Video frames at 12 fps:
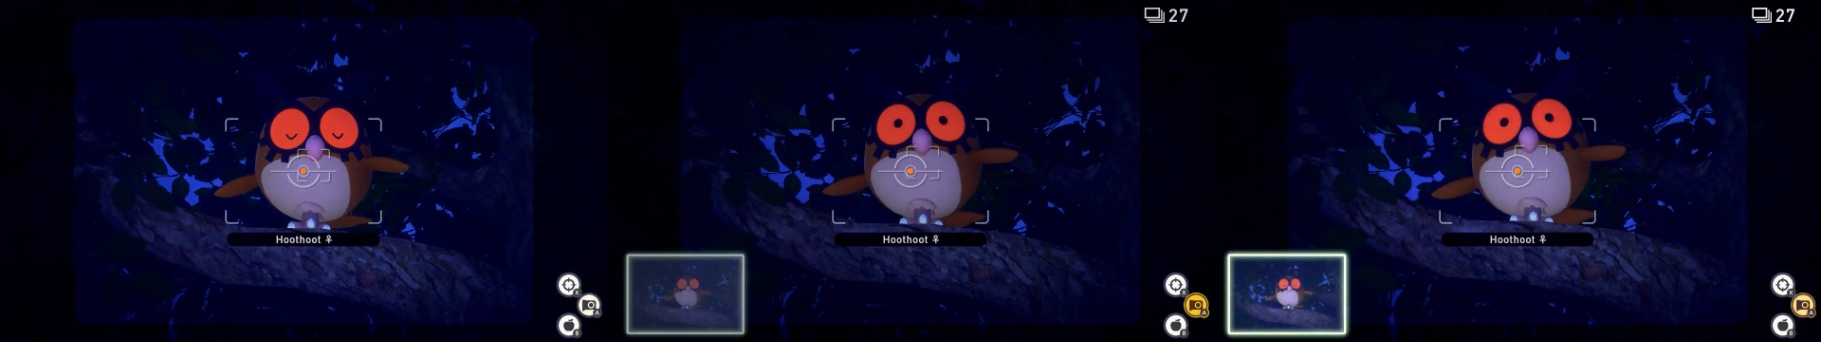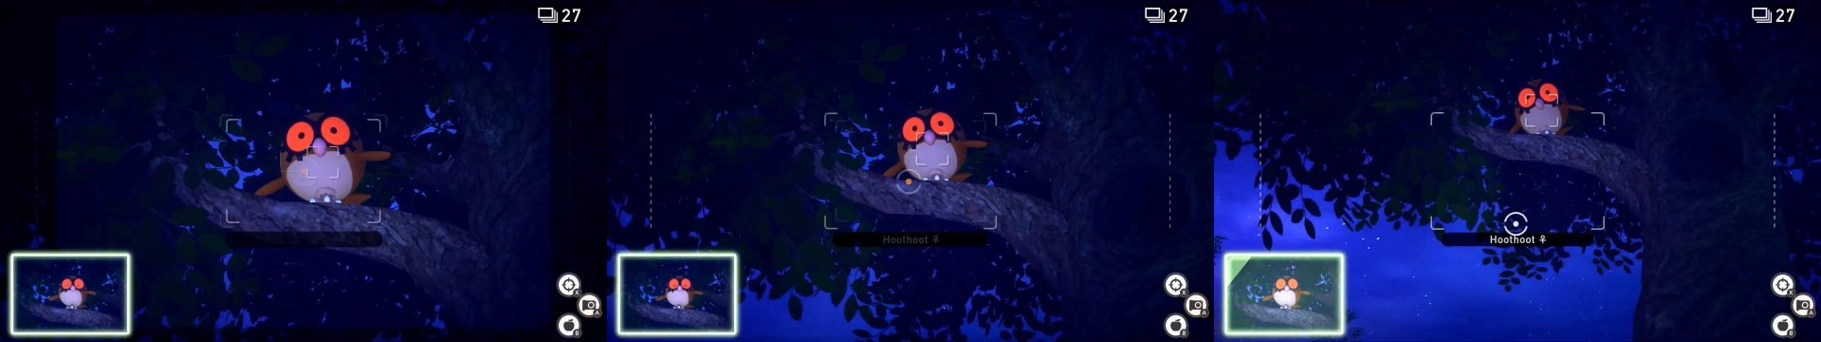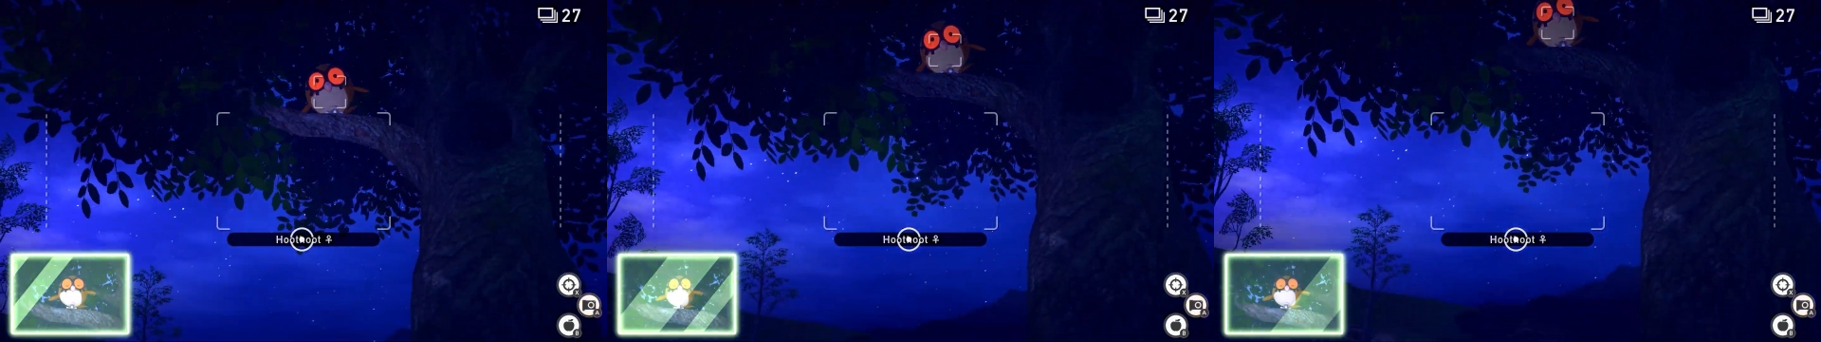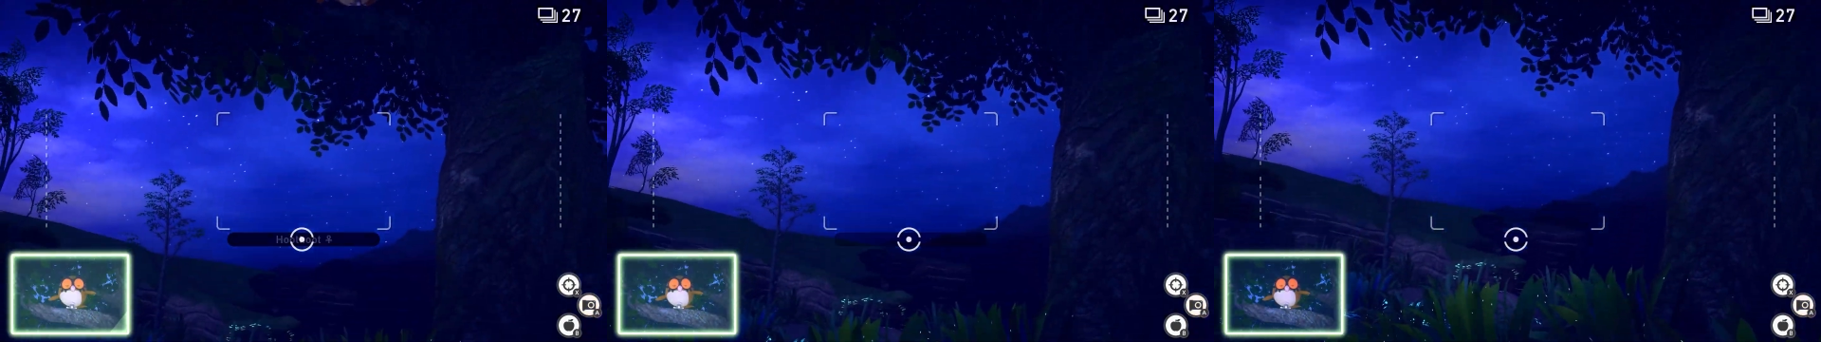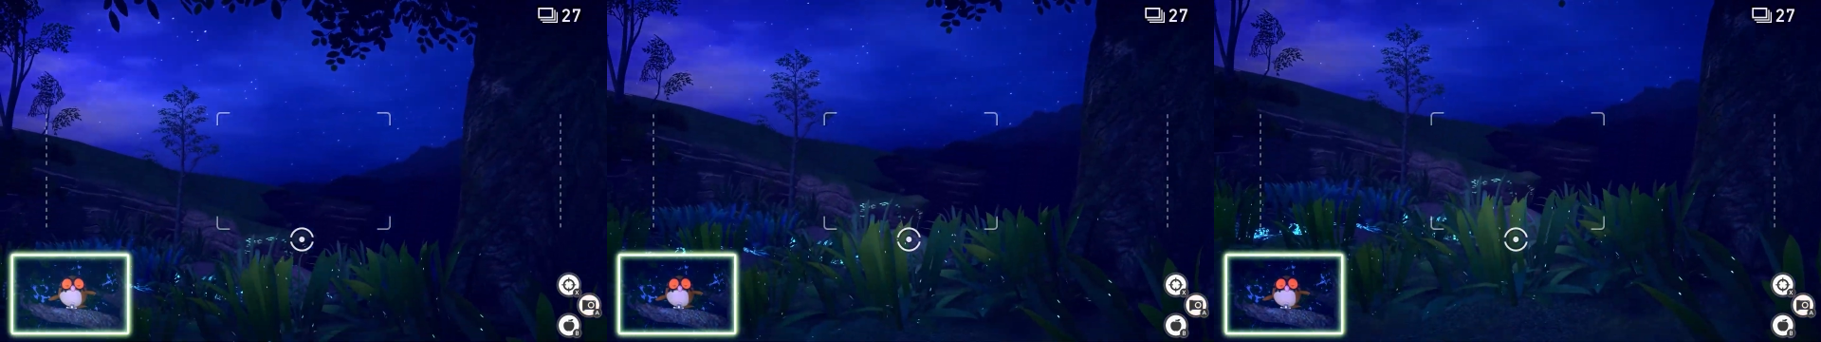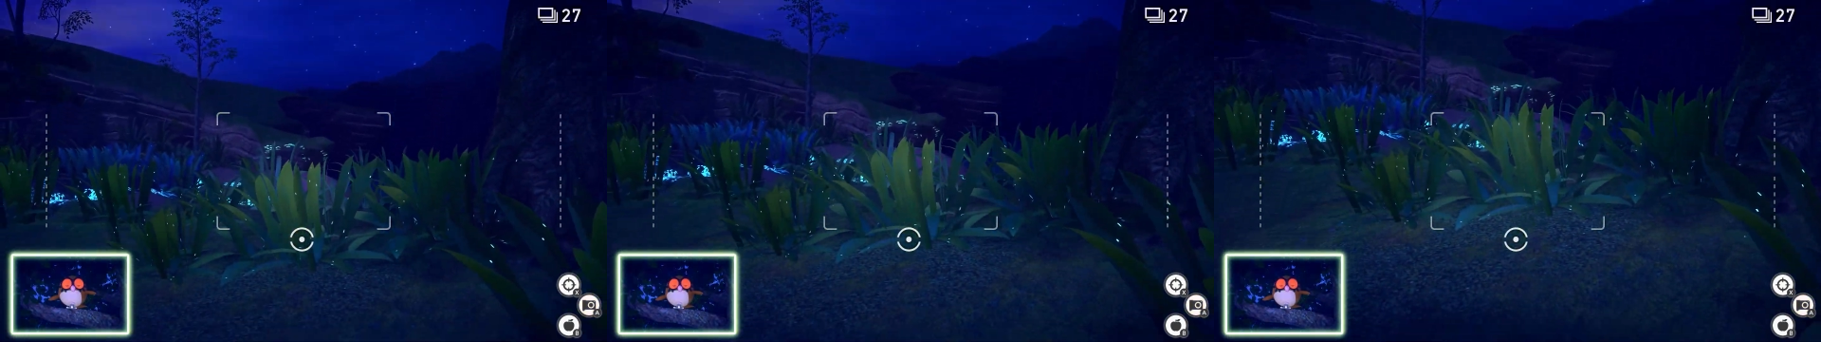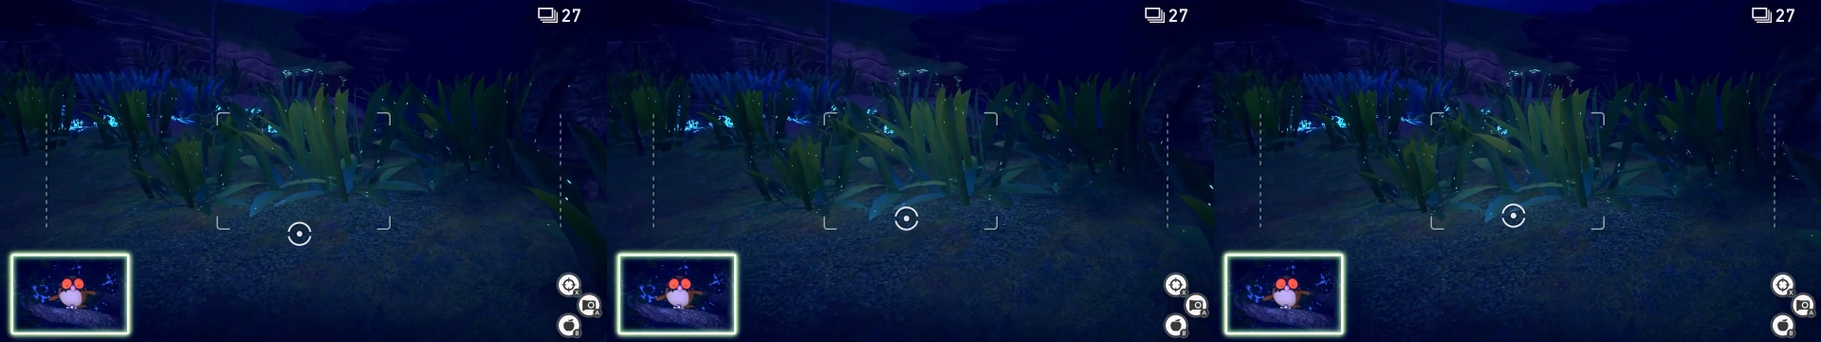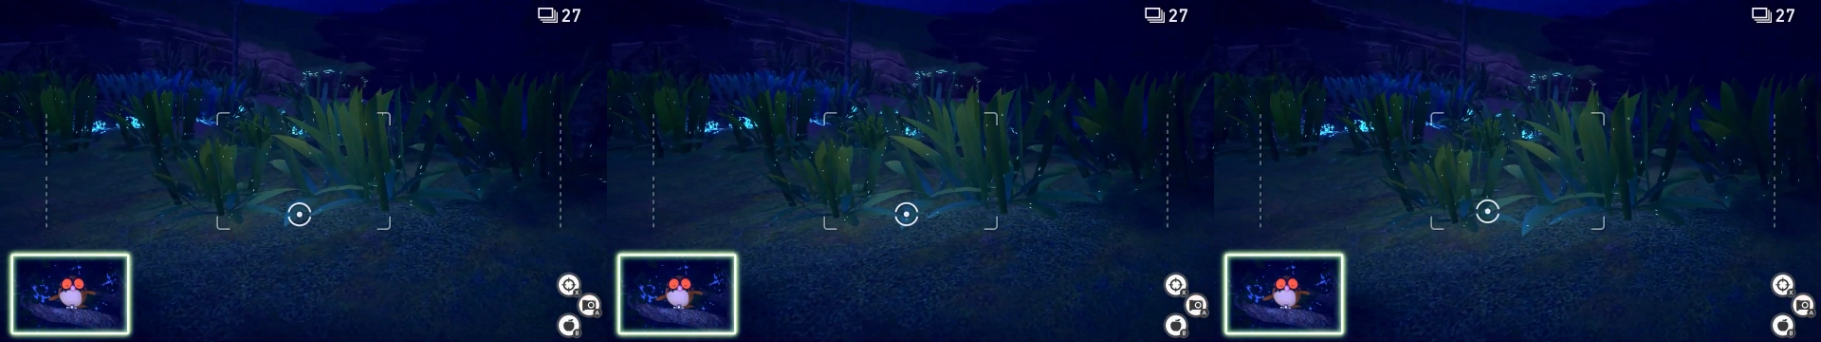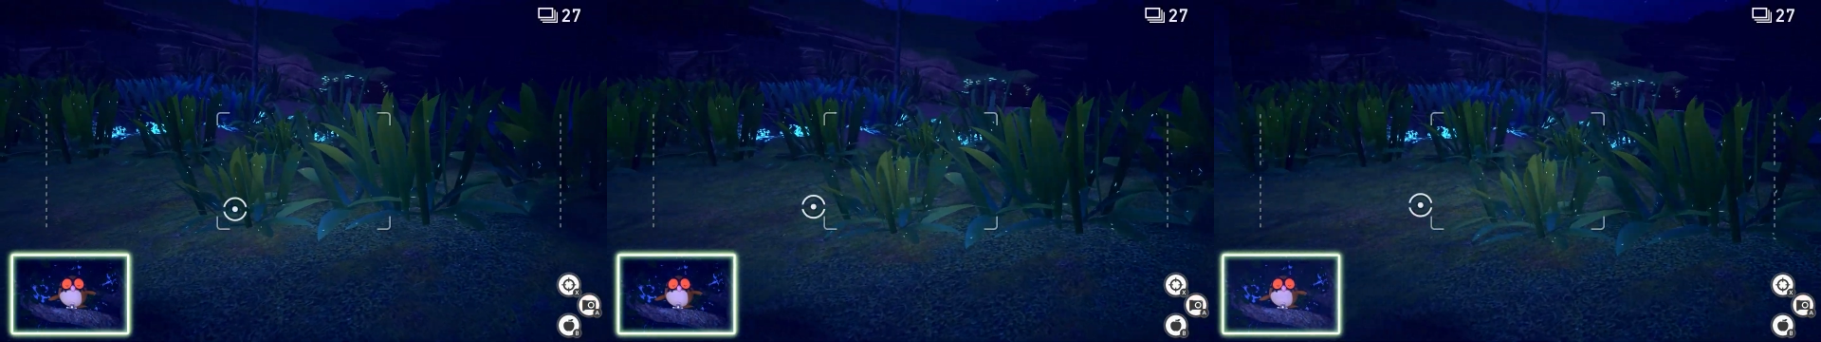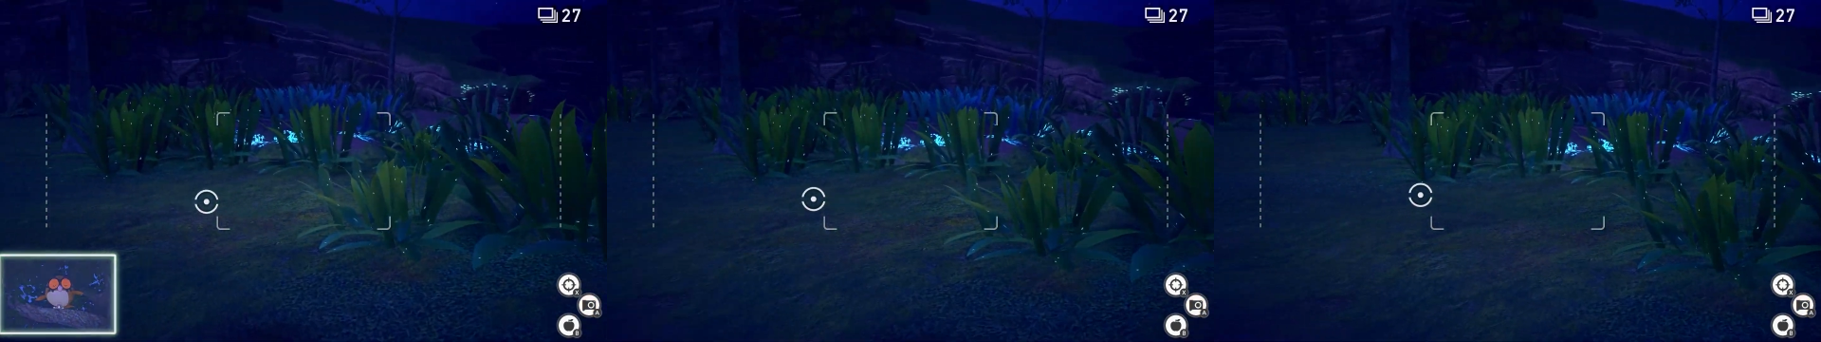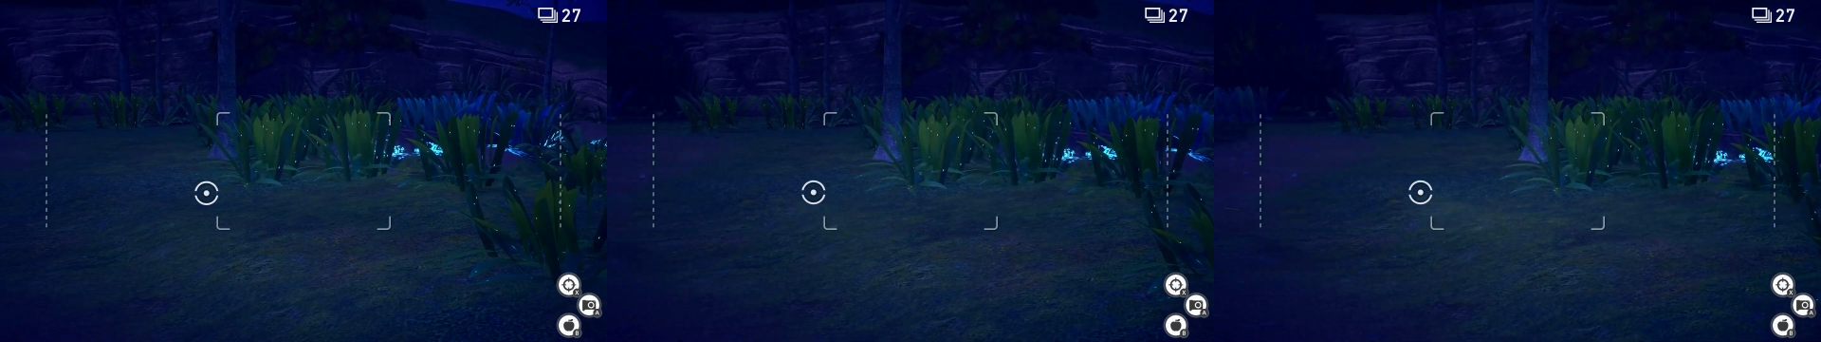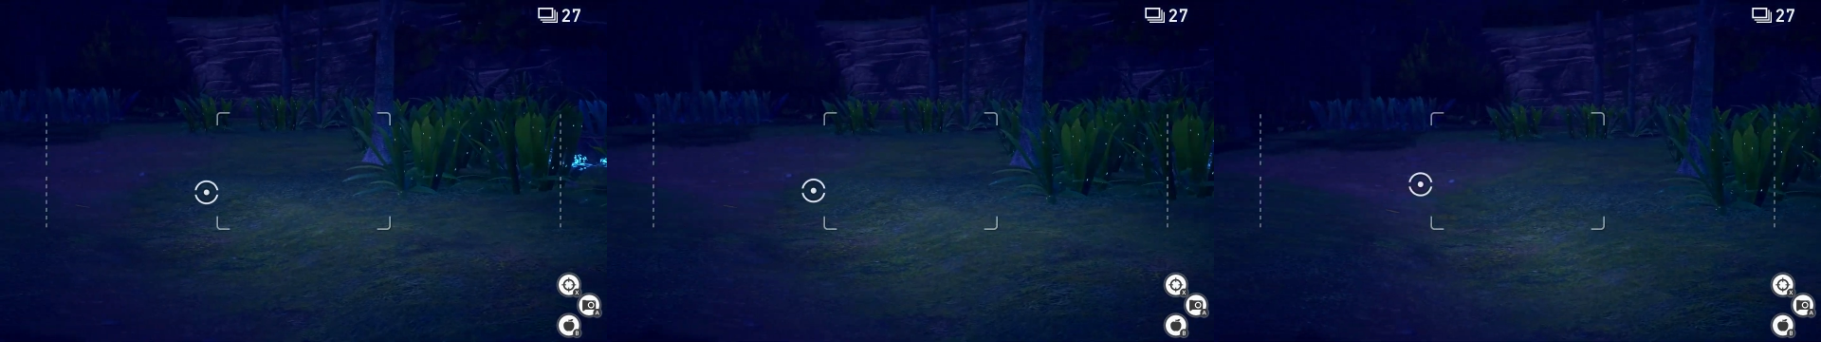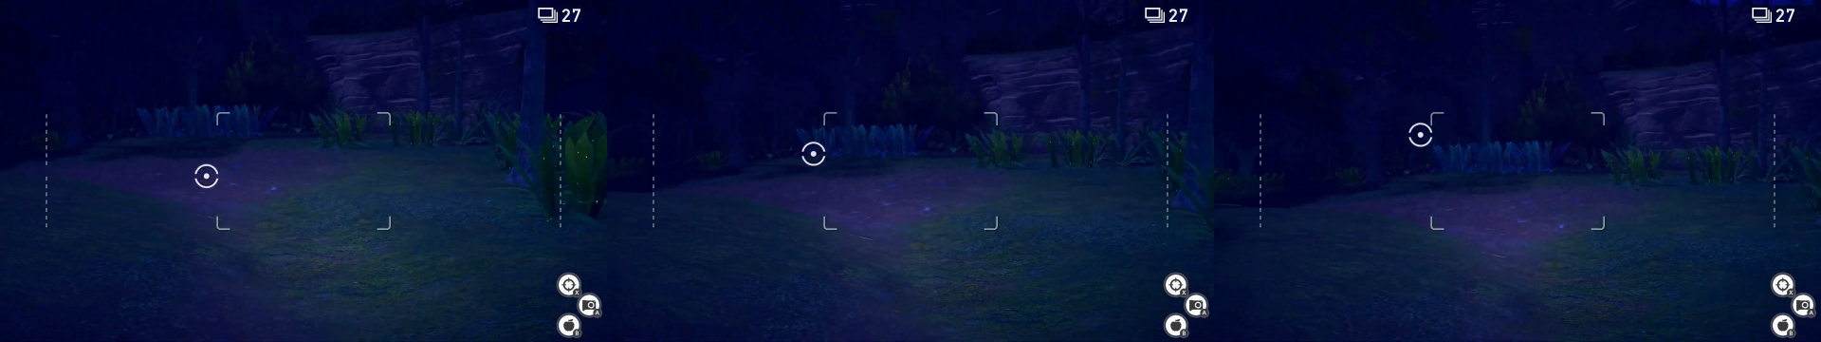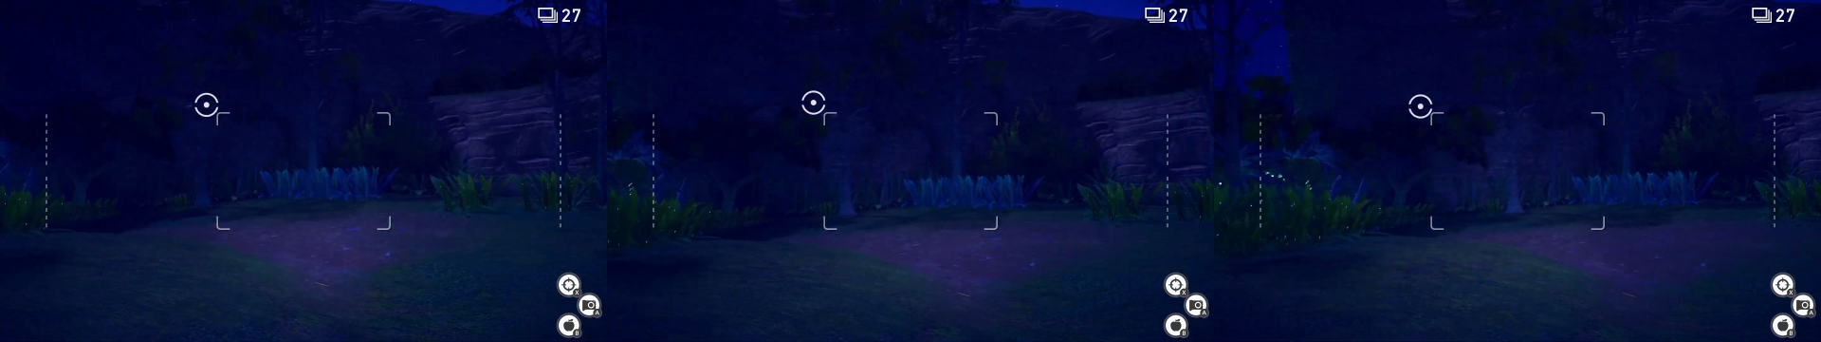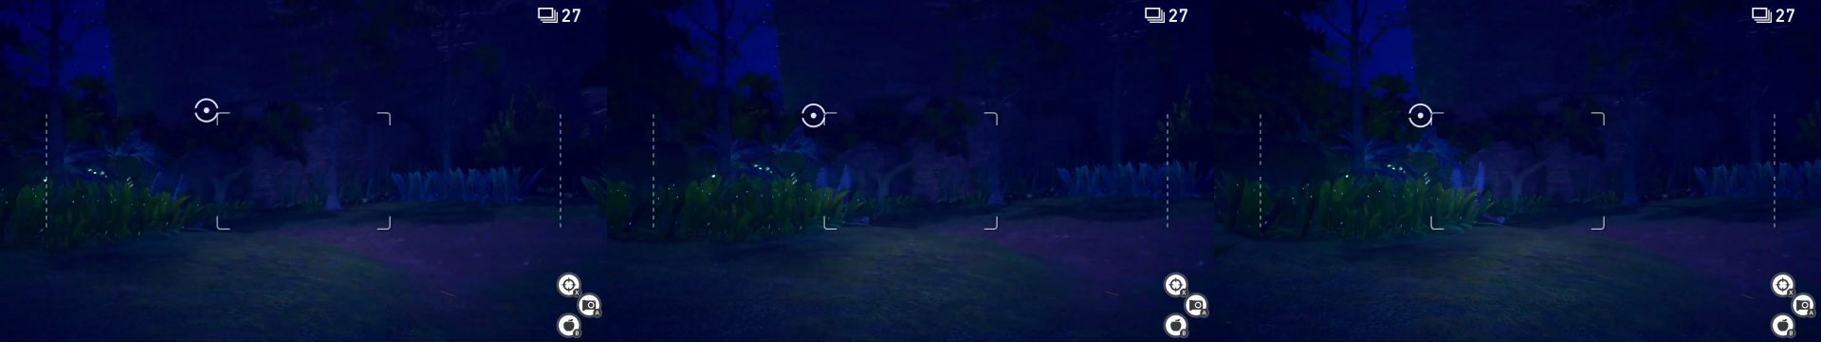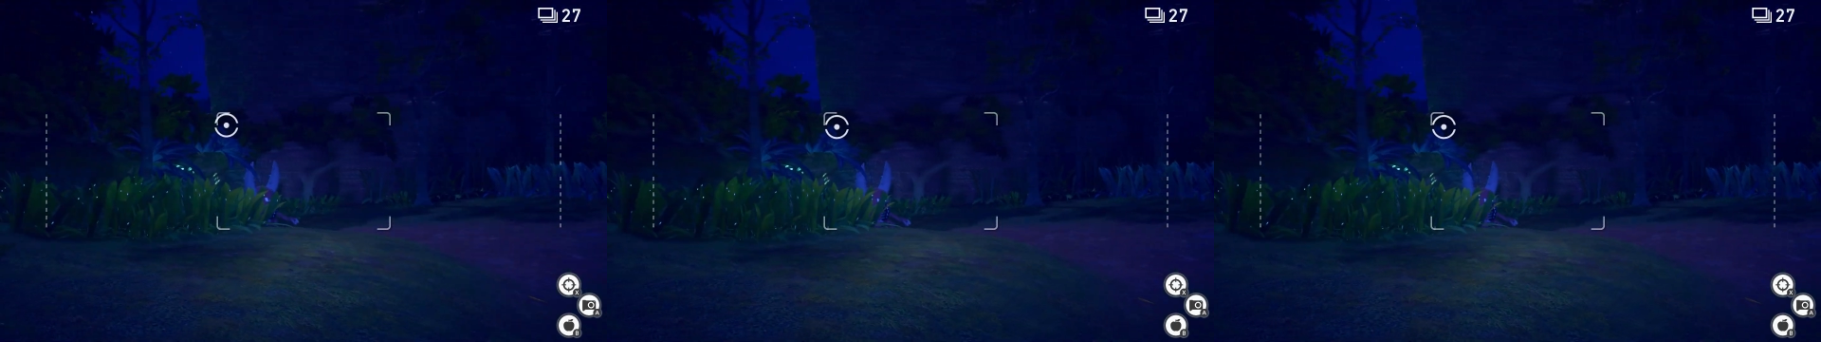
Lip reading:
(no speaker visible)